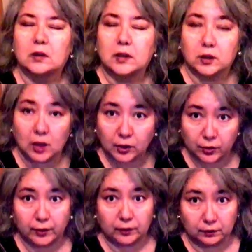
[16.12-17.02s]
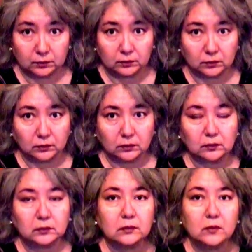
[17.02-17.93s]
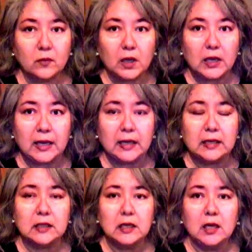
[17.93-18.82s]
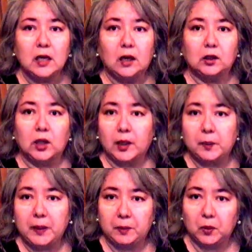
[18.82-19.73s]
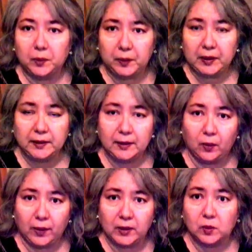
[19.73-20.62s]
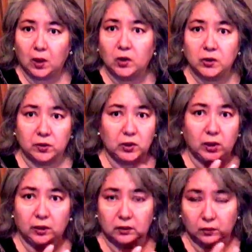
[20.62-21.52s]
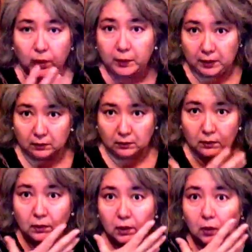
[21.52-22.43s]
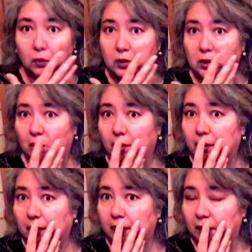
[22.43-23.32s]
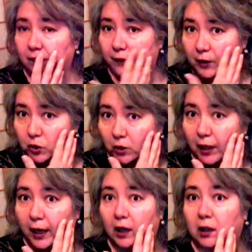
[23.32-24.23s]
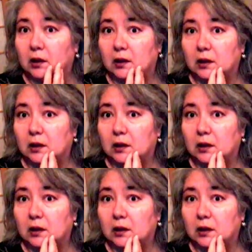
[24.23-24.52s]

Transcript: testosterone. And a lot of people with PCOS will also women will start getting facial hair,